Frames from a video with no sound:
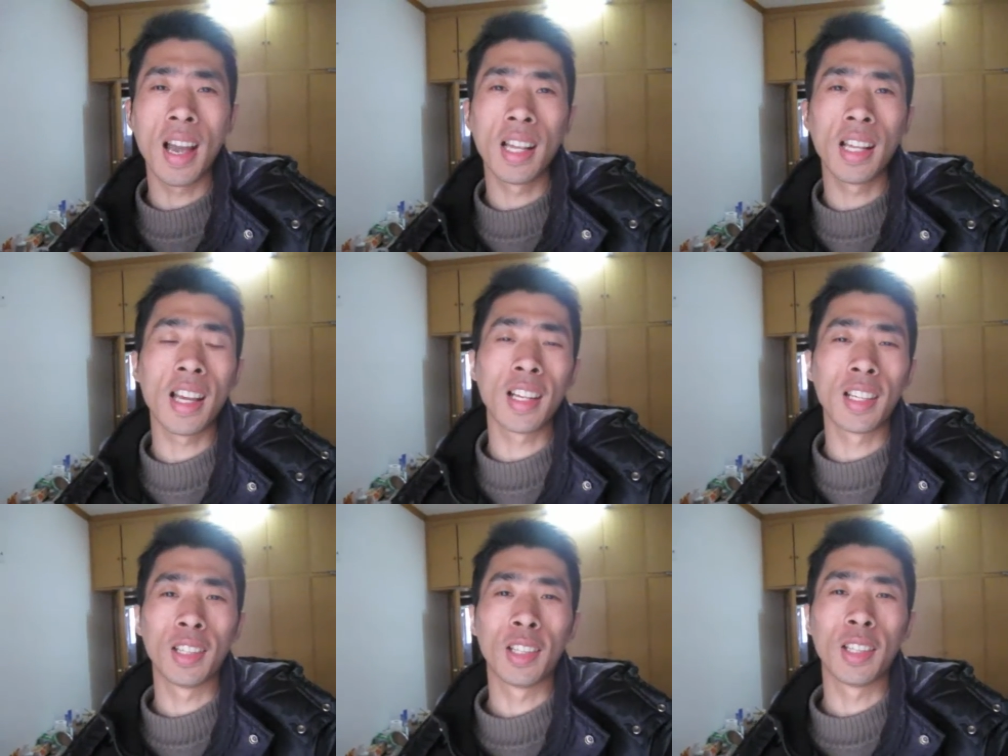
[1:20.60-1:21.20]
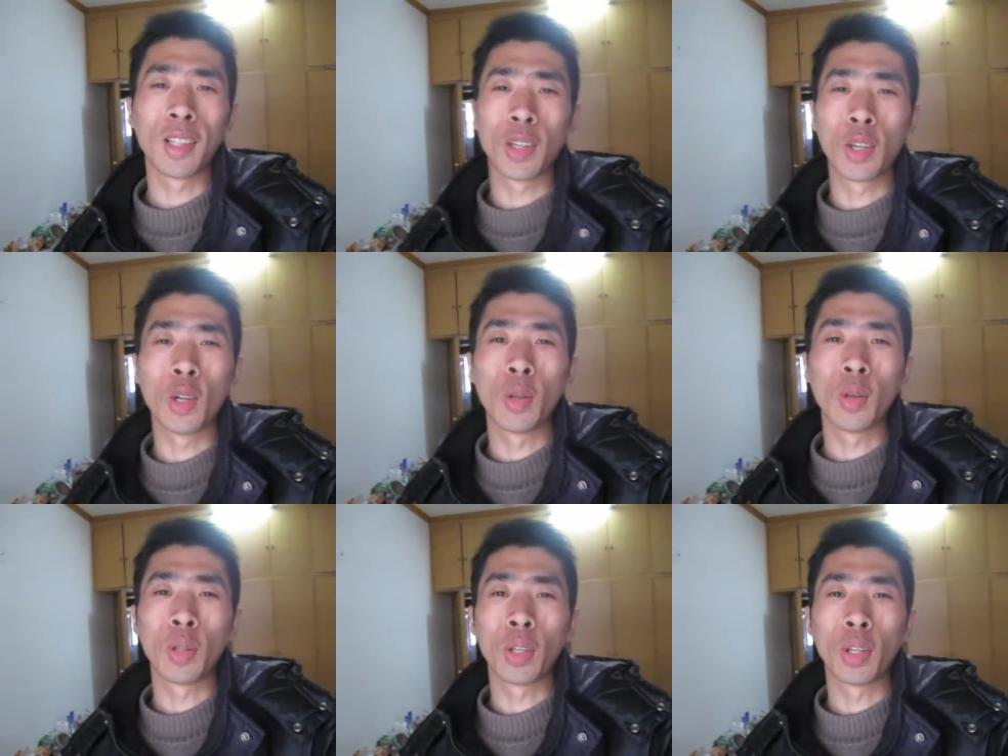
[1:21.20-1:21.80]
I like the
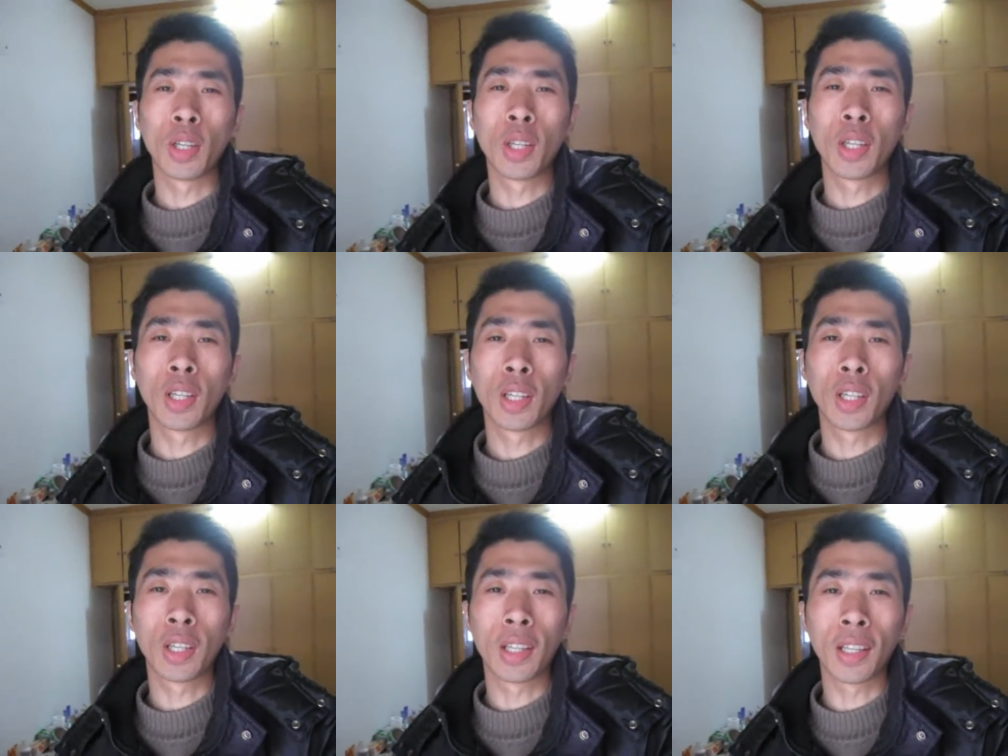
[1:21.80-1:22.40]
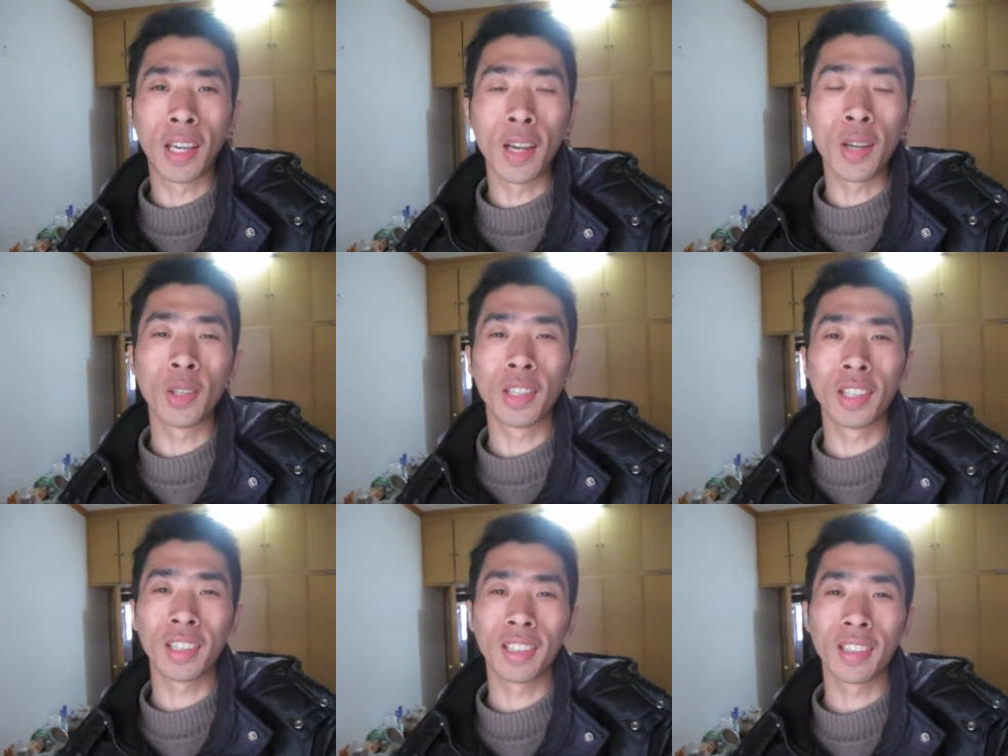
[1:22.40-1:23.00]
cute,
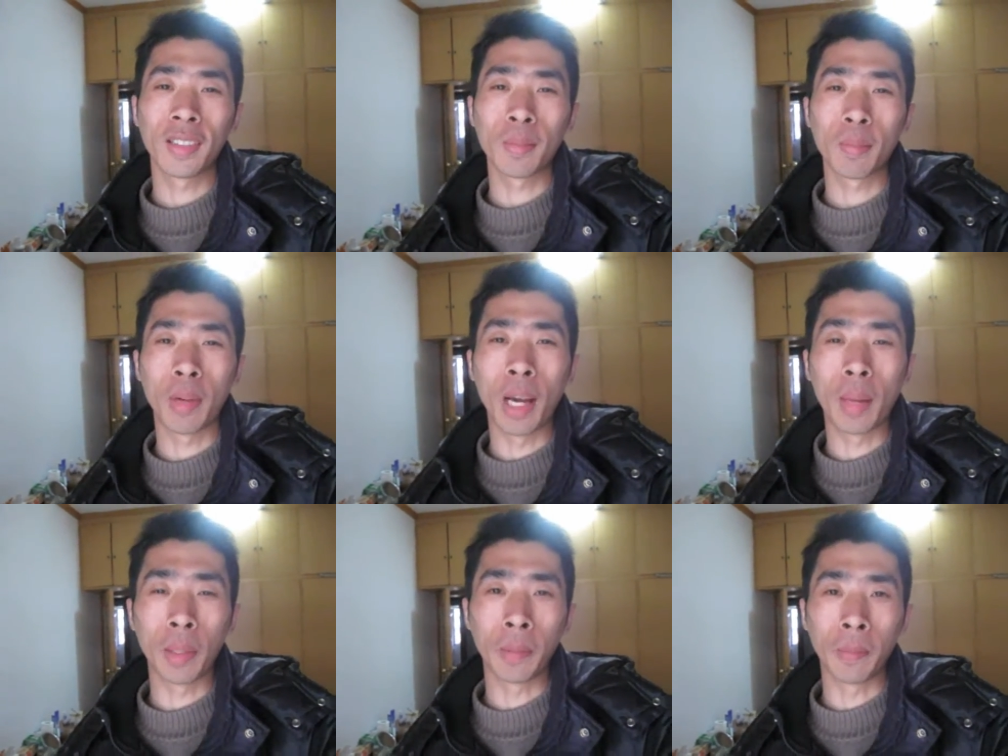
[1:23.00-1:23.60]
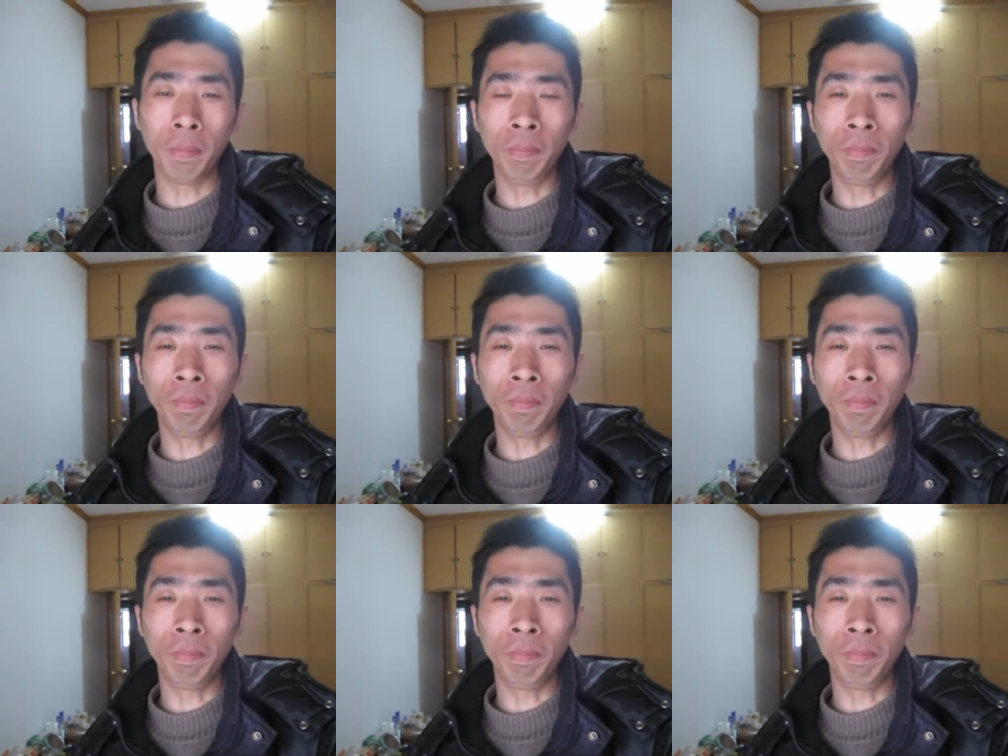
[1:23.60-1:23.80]
cute puppy.